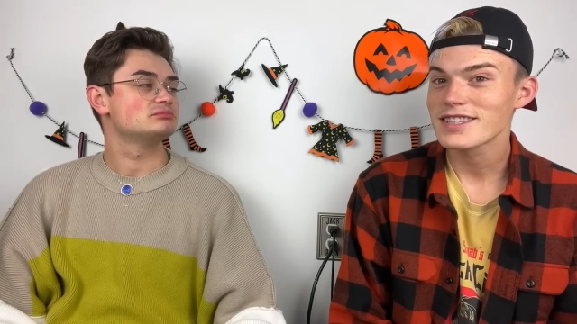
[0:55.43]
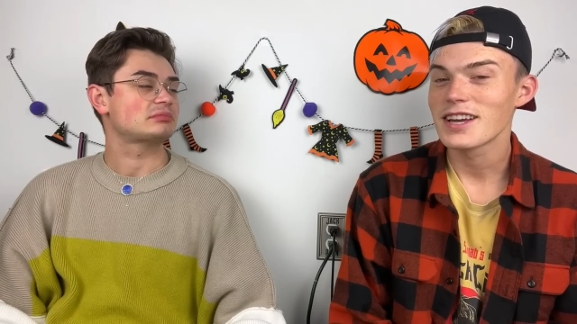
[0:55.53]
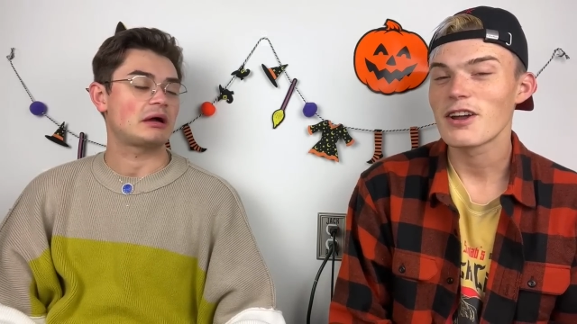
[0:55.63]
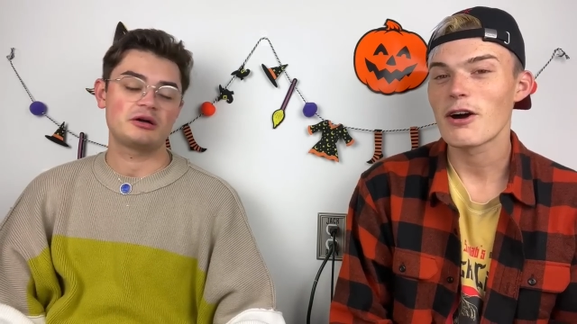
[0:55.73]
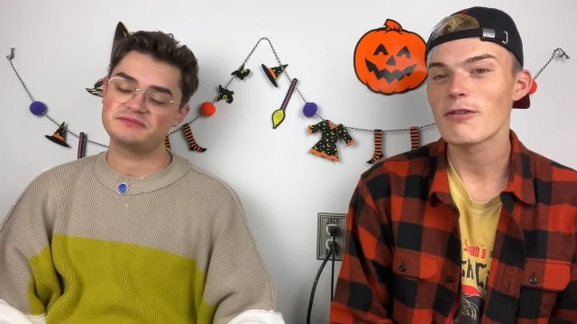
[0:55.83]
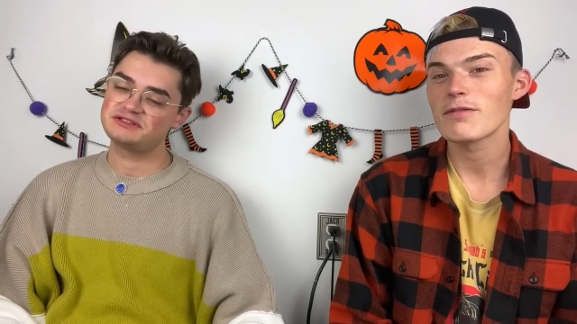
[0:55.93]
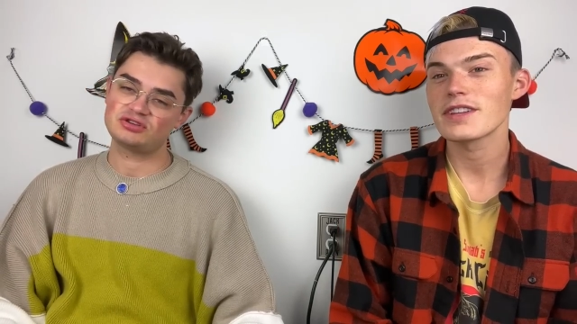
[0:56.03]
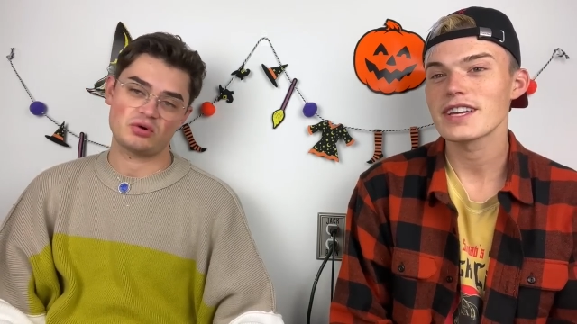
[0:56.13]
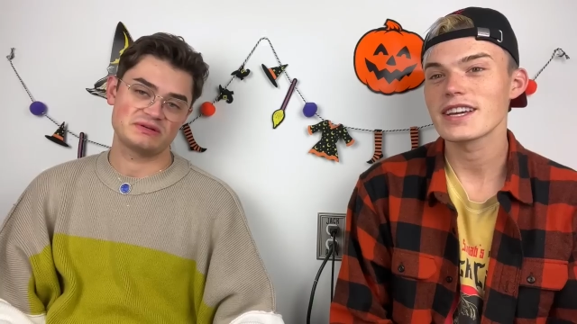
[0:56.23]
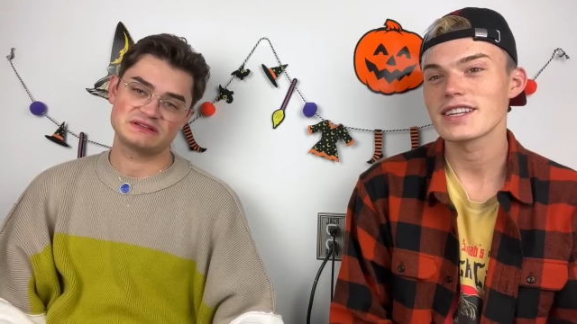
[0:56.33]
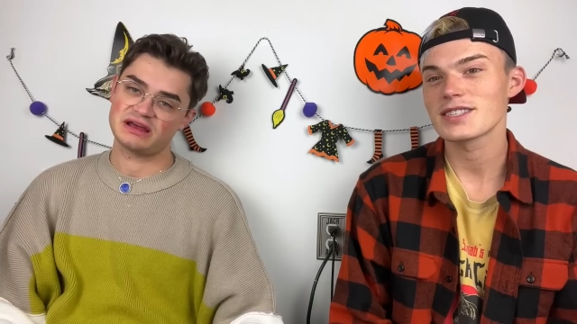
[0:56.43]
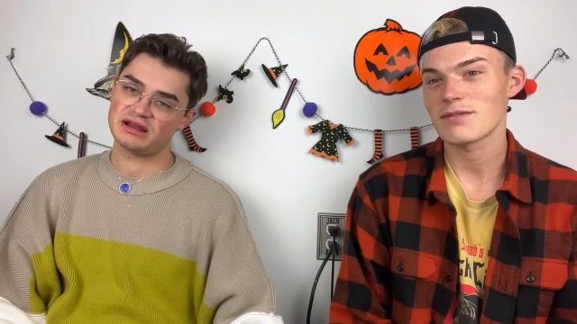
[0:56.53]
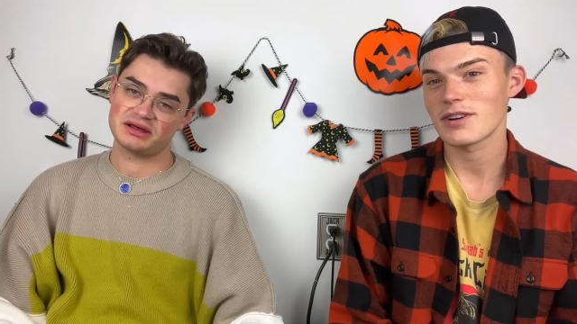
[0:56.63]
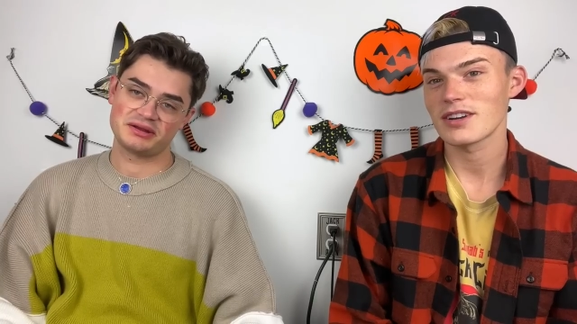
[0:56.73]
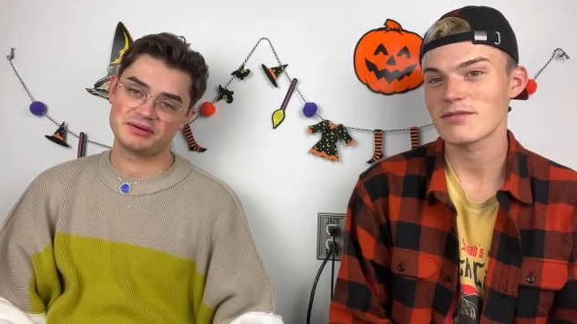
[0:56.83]
Speaker 1: And hopefully it is
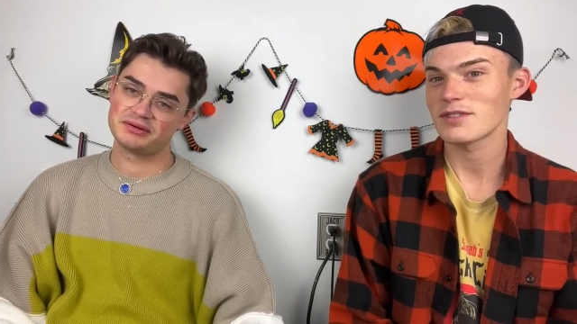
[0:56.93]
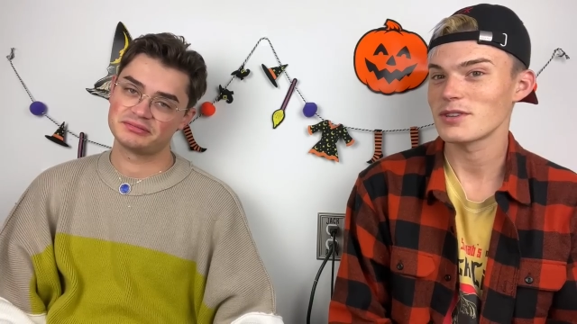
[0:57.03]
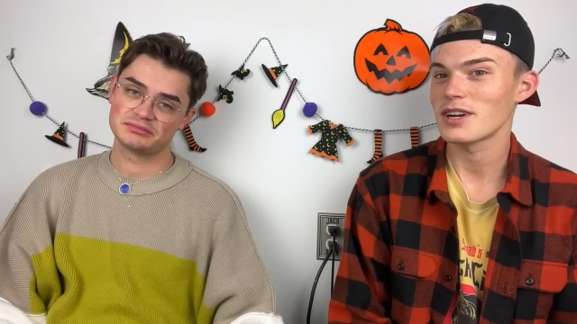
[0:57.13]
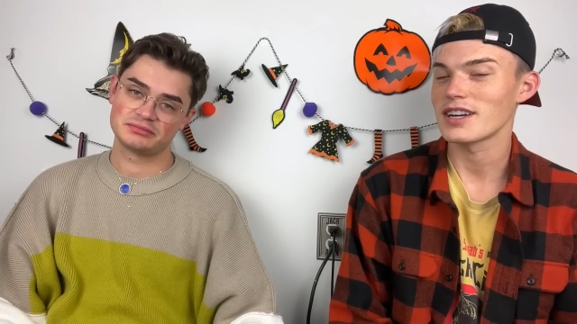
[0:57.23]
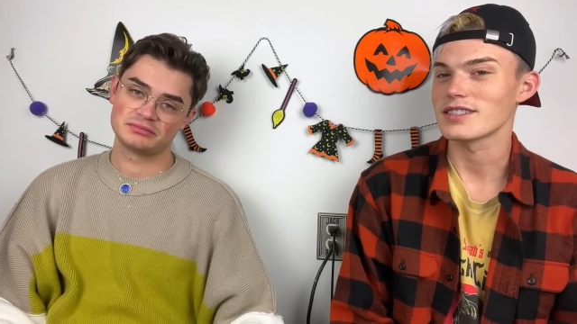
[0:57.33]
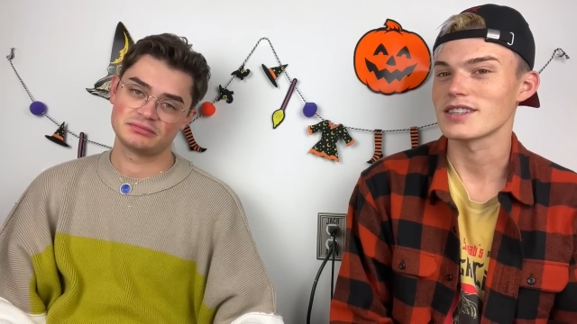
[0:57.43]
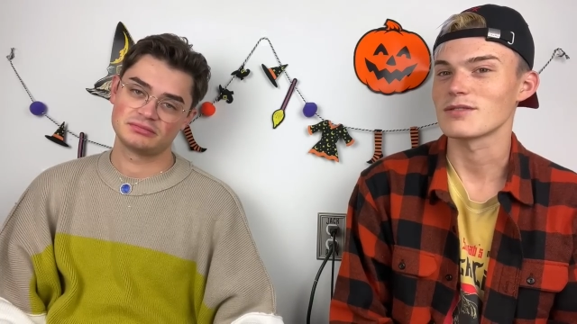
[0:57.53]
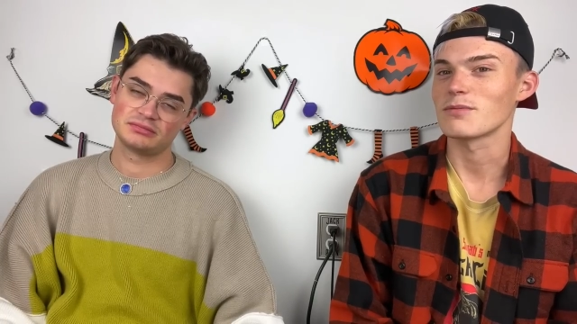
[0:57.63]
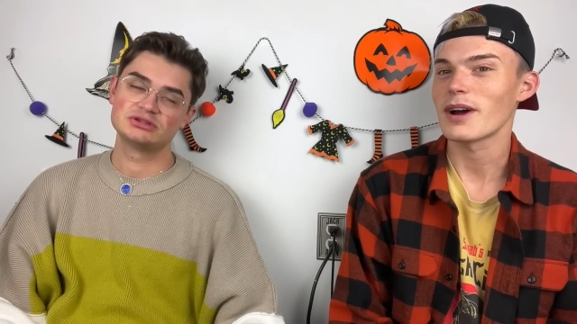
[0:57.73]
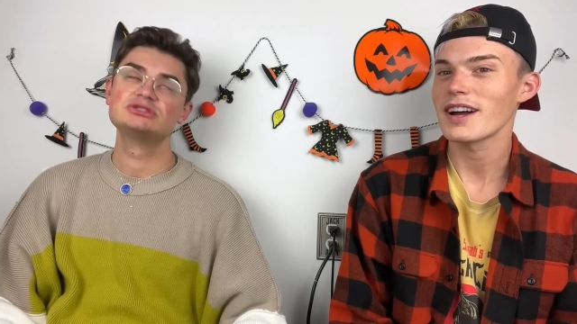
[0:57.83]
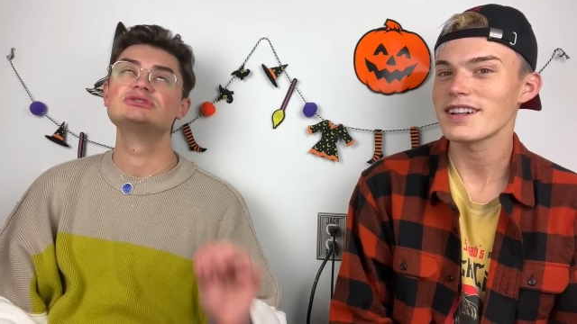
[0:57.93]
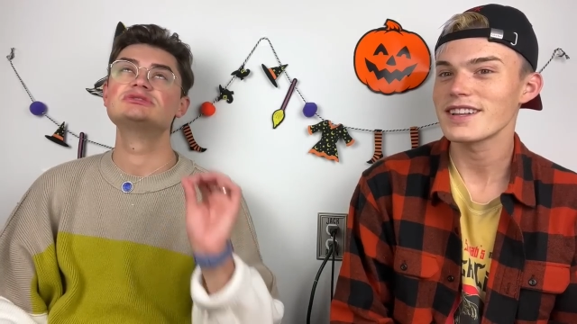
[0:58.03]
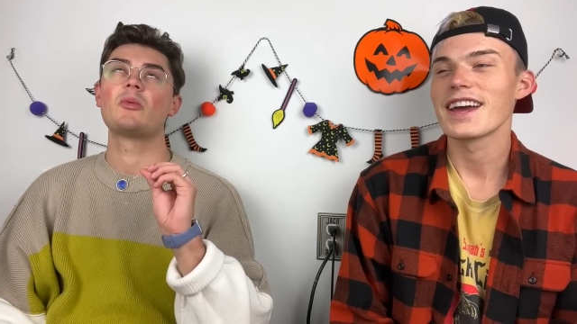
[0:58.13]
fun for you guys as well.